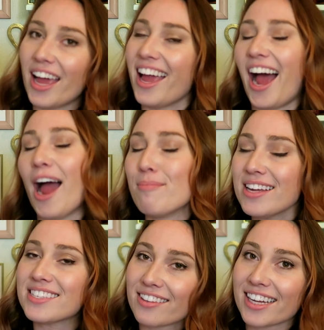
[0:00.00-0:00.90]
yeah, I
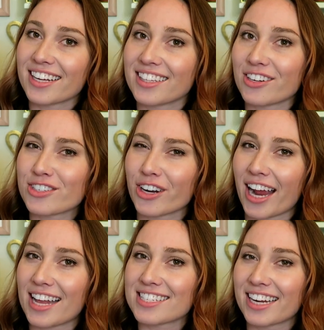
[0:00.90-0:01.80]
might sound like a little
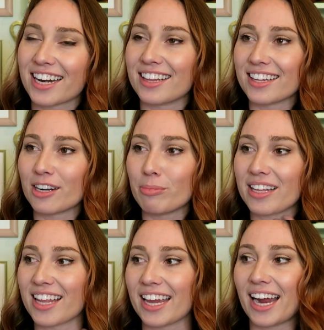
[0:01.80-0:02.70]
sarcastic and a little
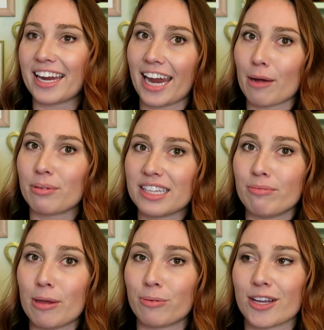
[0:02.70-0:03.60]
bit like, I can't
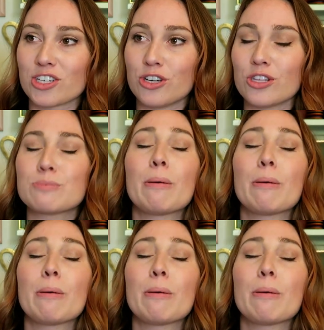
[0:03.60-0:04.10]
believe people actually do